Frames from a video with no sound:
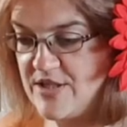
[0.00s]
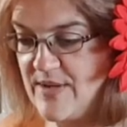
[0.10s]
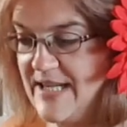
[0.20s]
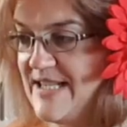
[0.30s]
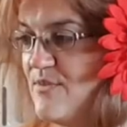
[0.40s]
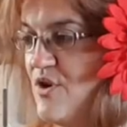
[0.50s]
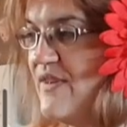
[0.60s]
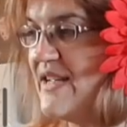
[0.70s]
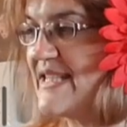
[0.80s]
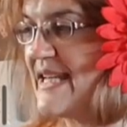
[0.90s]
So it is
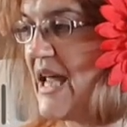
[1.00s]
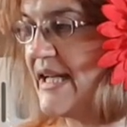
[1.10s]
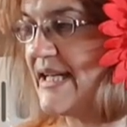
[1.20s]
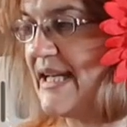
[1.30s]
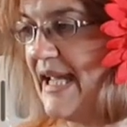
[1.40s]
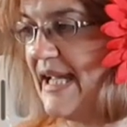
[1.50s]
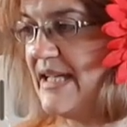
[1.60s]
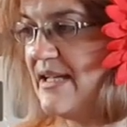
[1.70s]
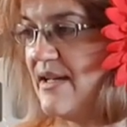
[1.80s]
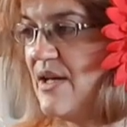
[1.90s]
moving slightly,